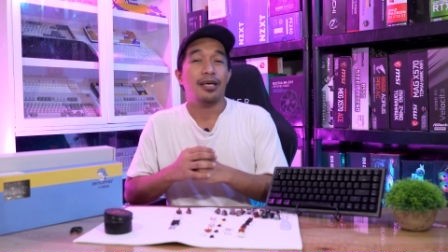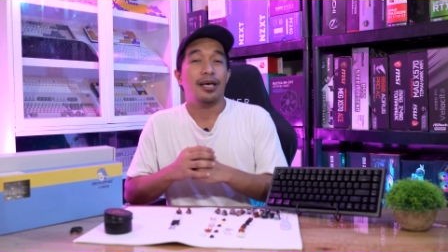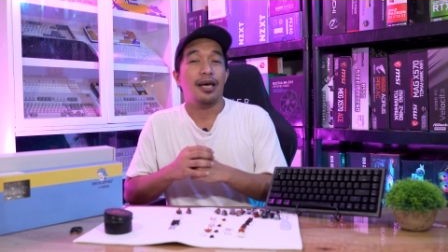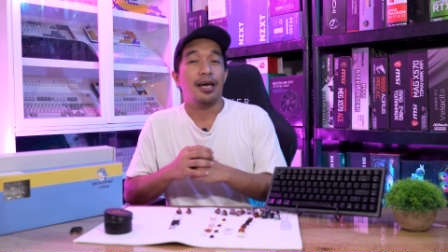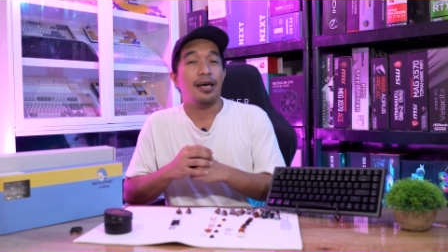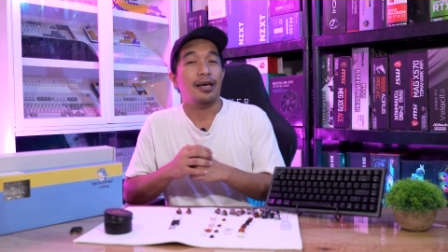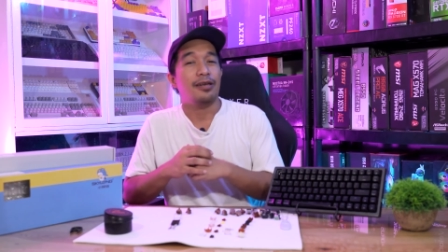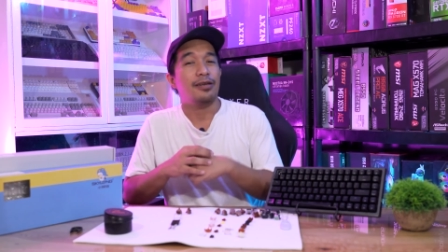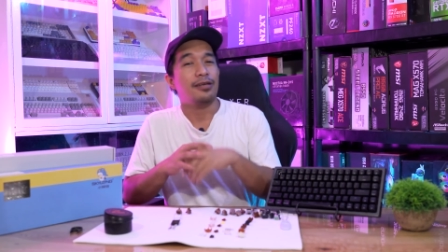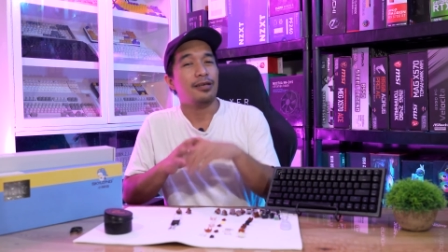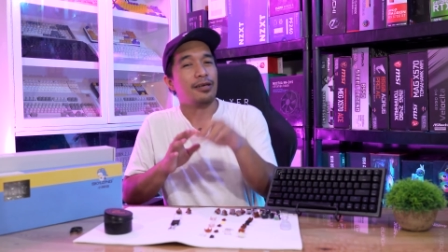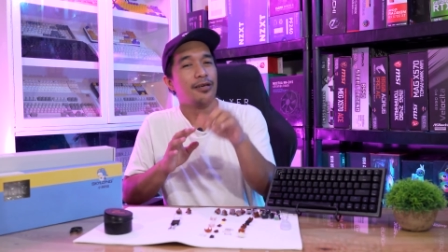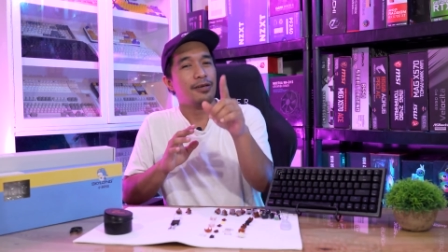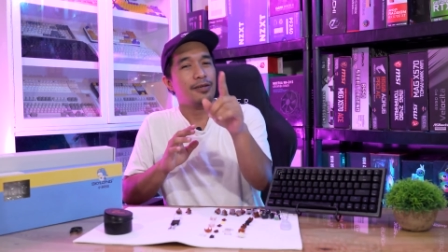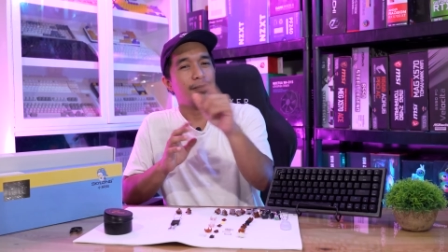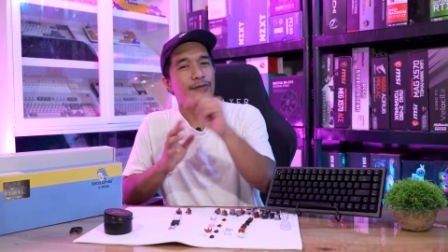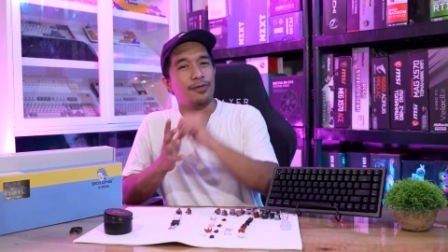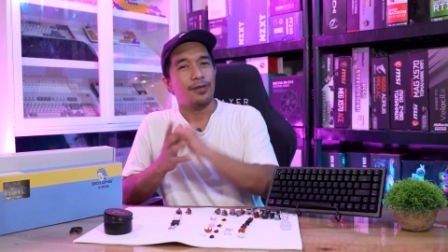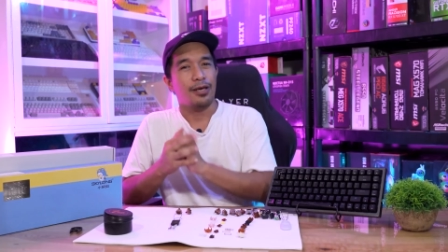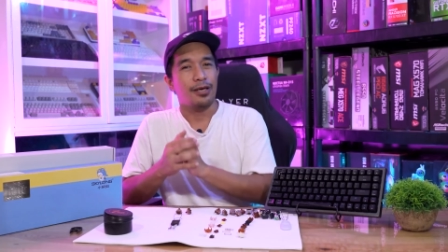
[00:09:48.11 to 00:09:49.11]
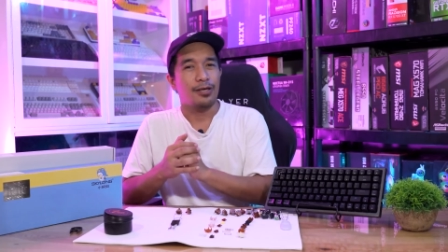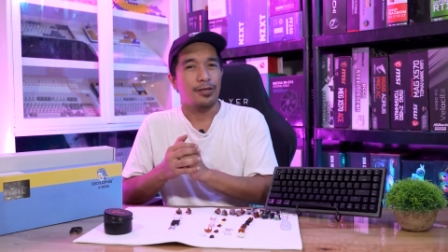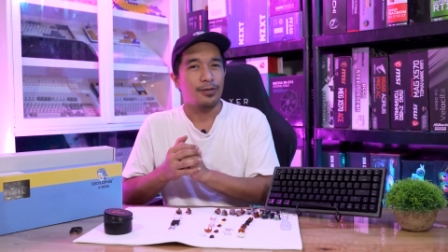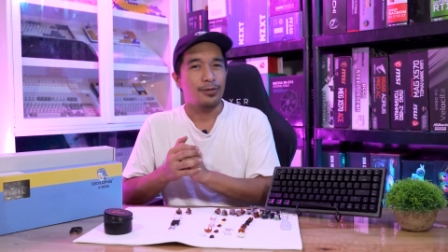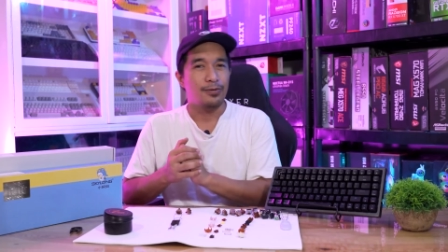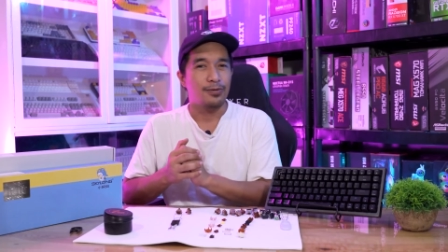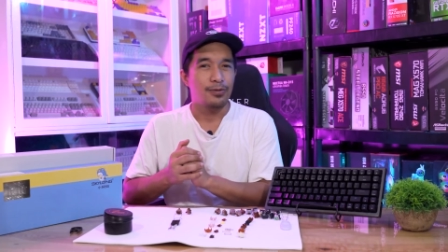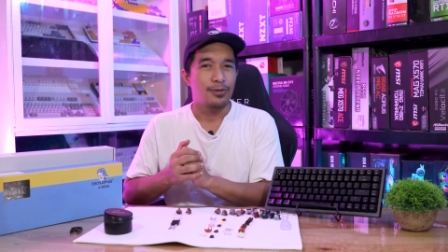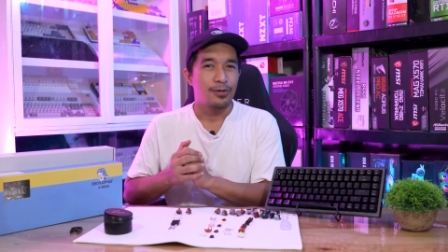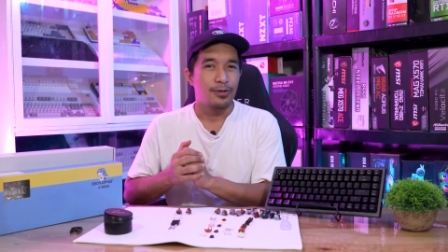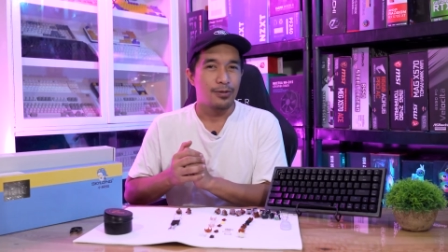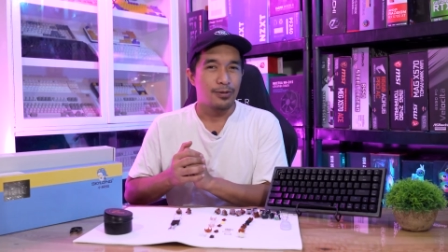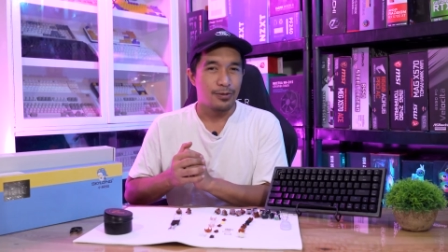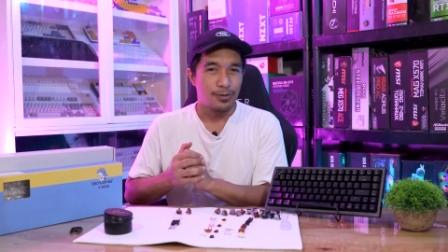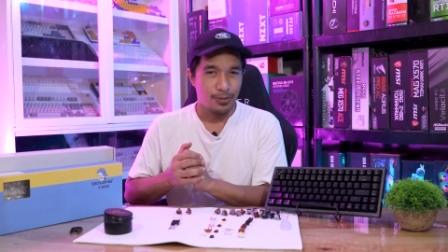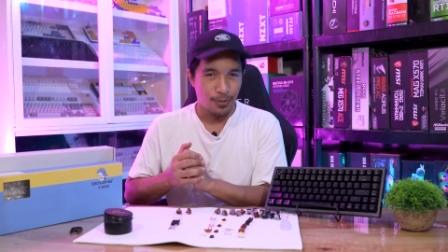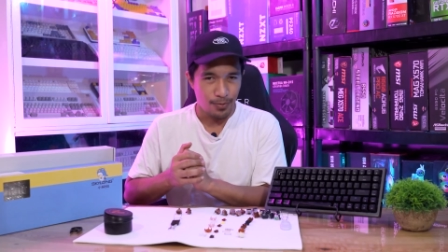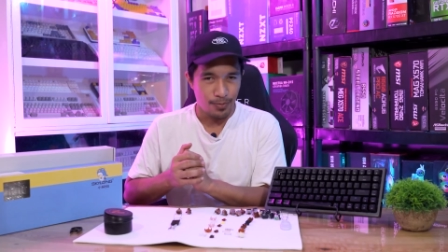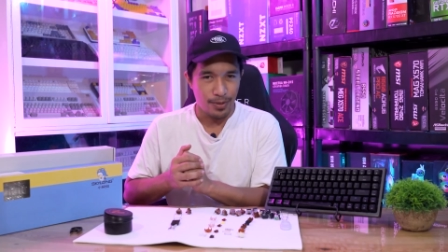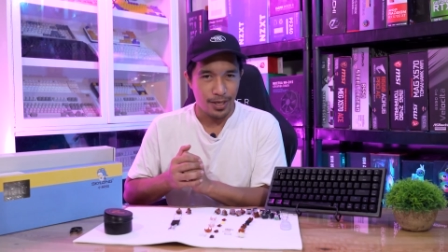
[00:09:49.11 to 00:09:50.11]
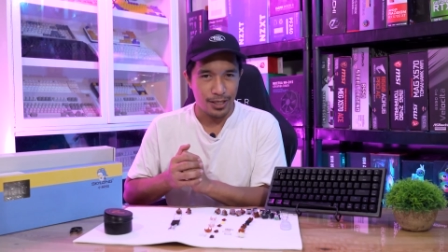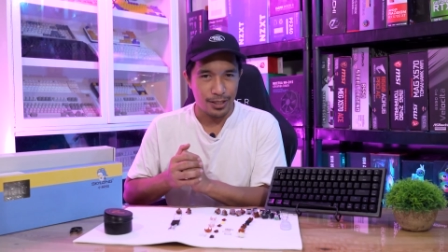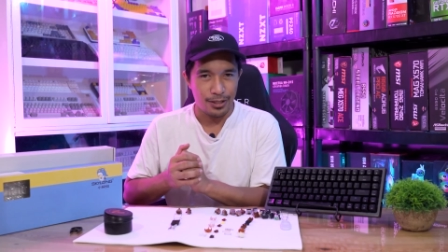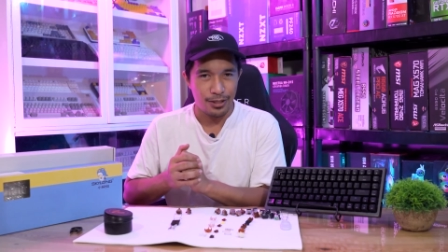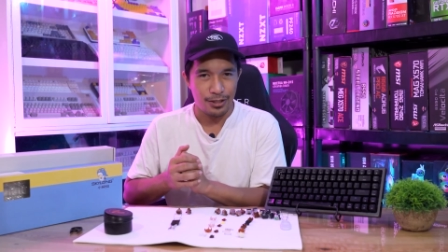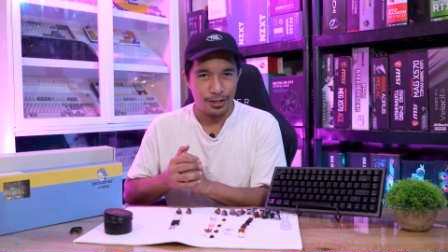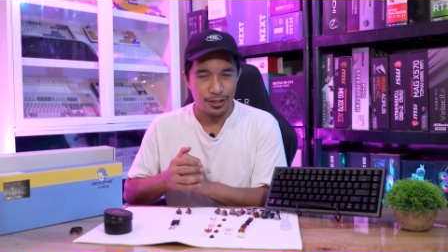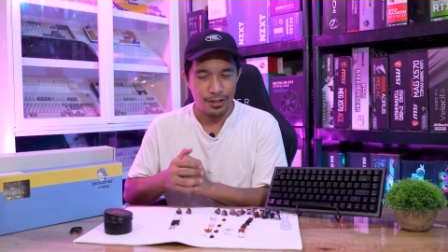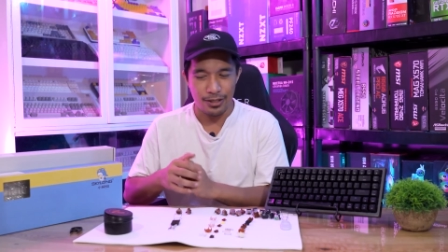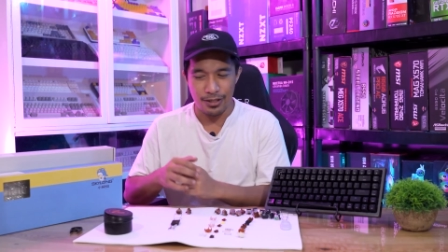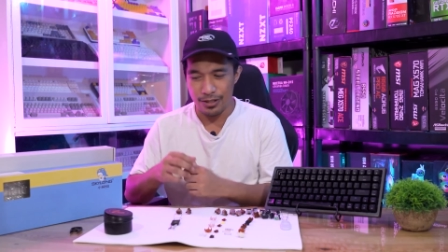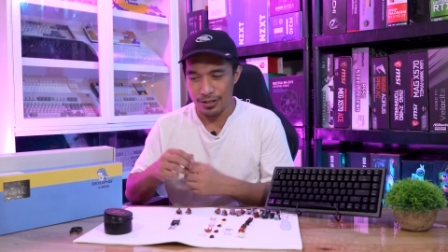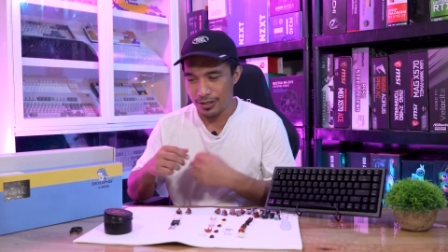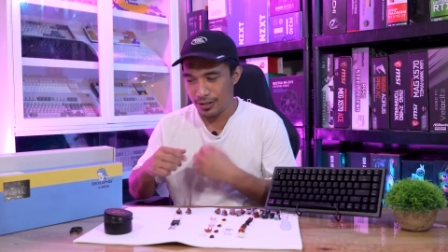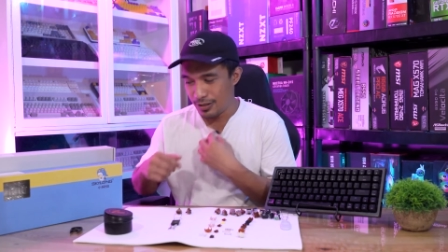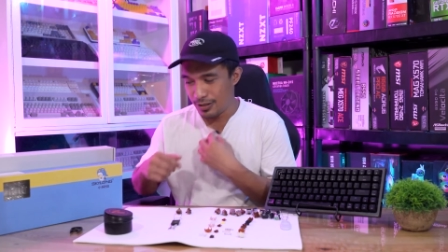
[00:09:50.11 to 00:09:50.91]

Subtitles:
and thank you so much.